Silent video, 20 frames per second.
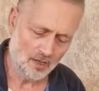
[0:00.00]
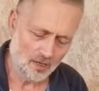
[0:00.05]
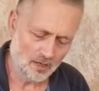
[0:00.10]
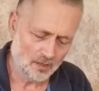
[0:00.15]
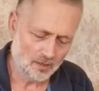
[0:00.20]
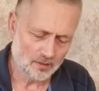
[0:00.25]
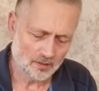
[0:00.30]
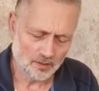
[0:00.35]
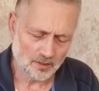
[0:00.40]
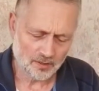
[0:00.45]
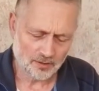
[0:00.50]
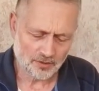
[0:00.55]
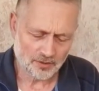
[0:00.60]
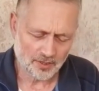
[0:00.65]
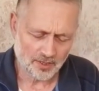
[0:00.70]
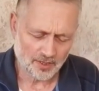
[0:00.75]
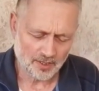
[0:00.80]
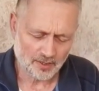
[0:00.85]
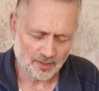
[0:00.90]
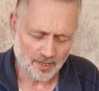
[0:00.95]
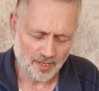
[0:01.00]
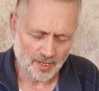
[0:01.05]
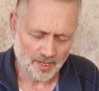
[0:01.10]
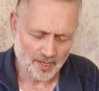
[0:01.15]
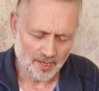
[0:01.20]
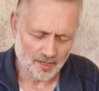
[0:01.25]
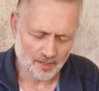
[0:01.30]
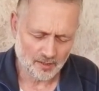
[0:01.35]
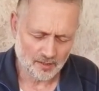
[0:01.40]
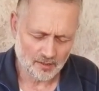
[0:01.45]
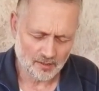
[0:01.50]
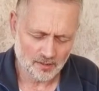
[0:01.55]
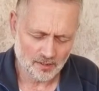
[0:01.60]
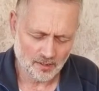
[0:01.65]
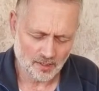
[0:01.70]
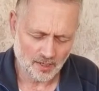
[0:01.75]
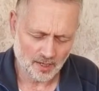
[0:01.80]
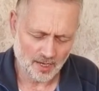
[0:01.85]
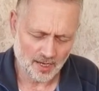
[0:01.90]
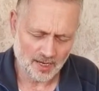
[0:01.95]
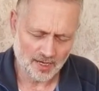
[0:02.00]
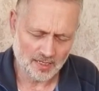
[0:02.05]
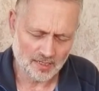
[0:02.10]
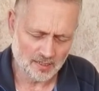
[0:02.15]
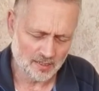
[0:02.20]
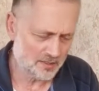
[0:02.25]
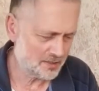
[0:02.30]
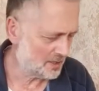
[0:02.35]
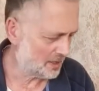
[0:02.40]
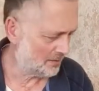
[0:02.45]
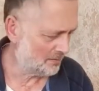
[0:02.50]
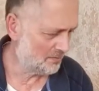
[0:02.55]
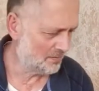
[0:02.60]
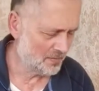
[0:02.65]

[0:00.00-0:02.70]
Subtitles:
The thing there, and so